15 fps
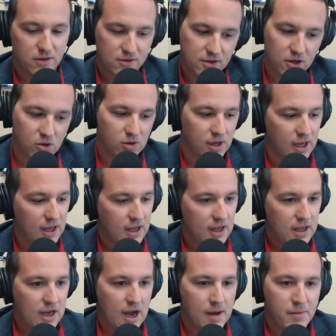So
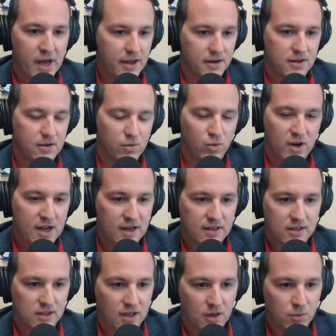we're
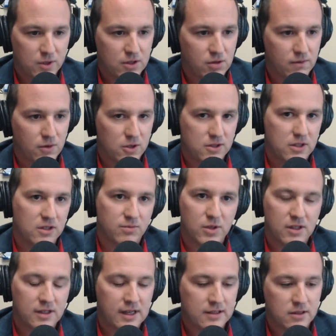not done with universities,
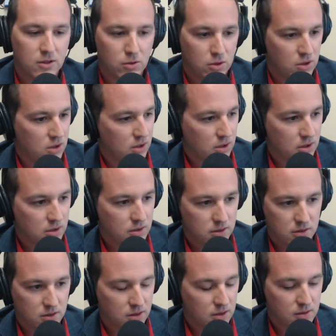but that's no longer
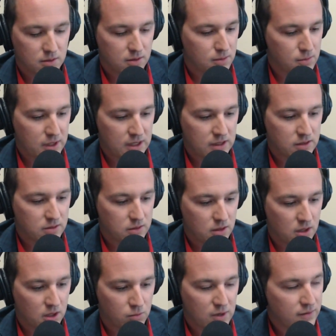the main
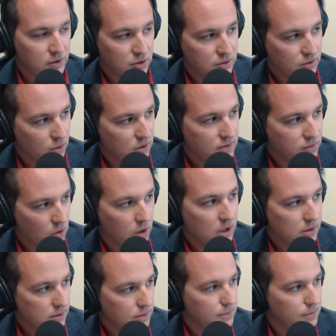revenue source for us.